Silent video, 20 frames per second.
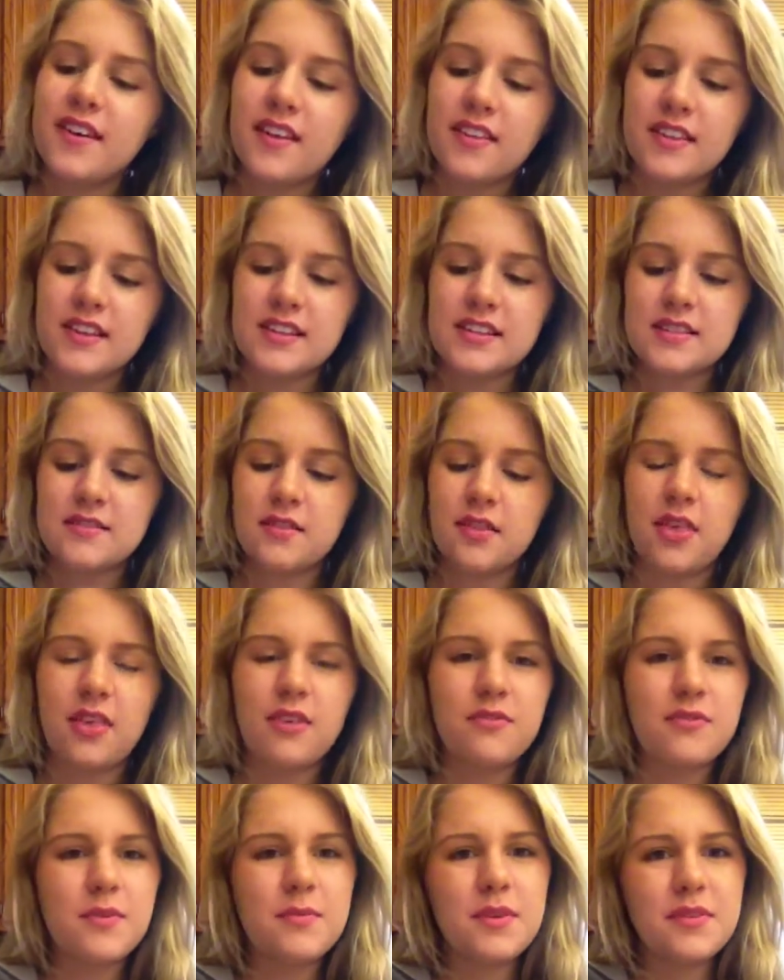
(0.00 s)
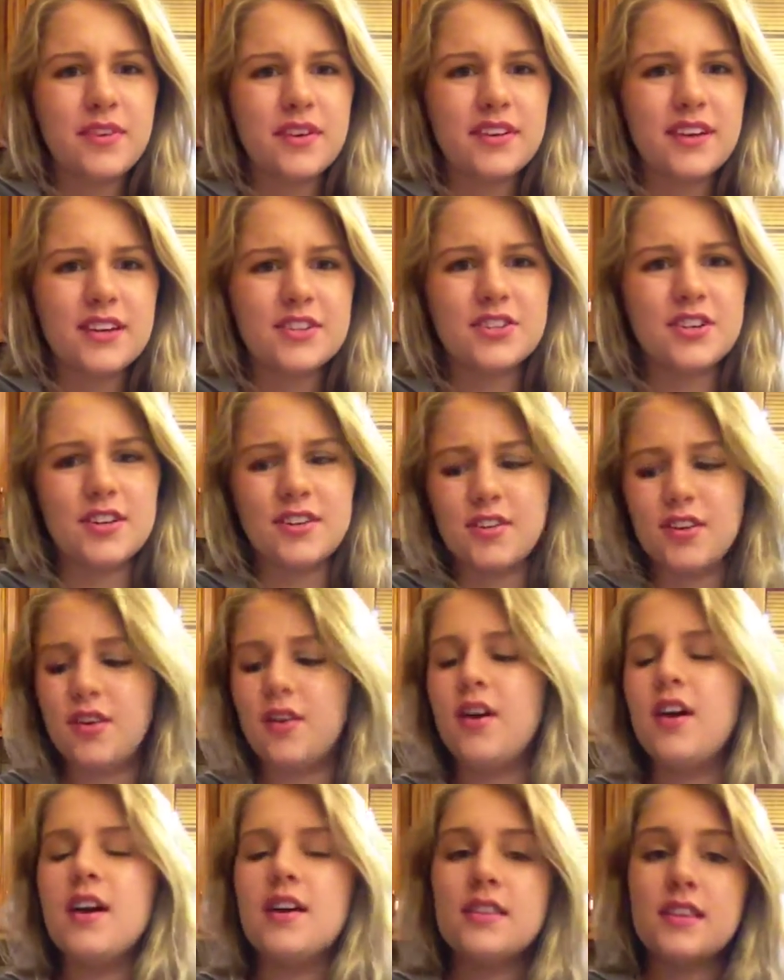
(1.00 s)
this is Fit Me foundation,
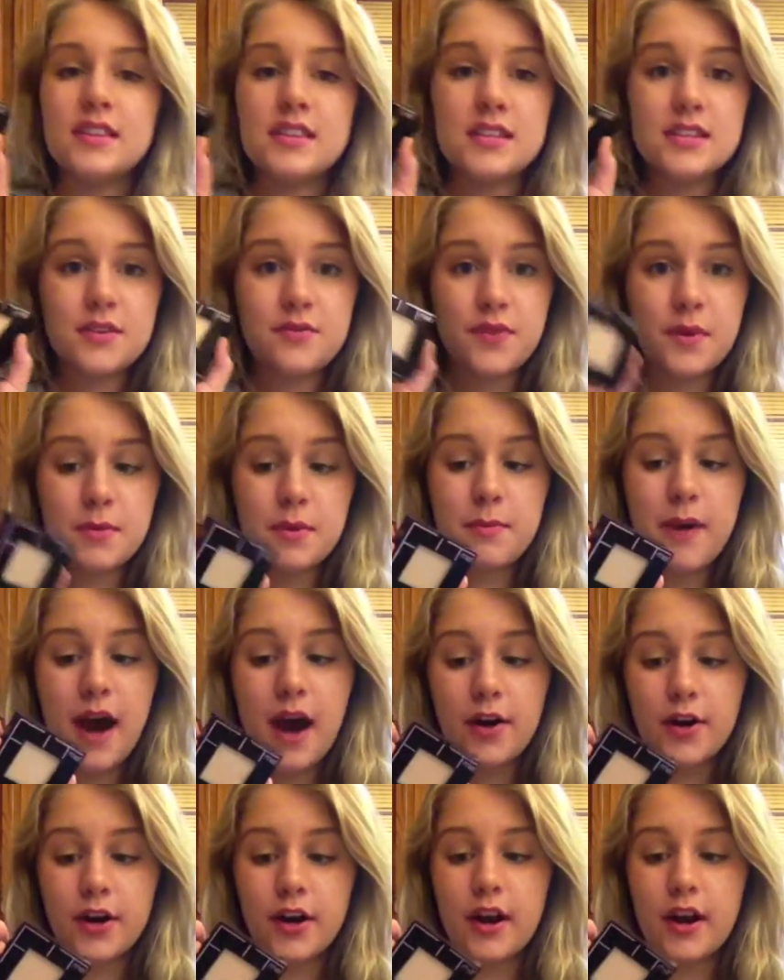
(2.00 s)
no. This is the Fit Me powder,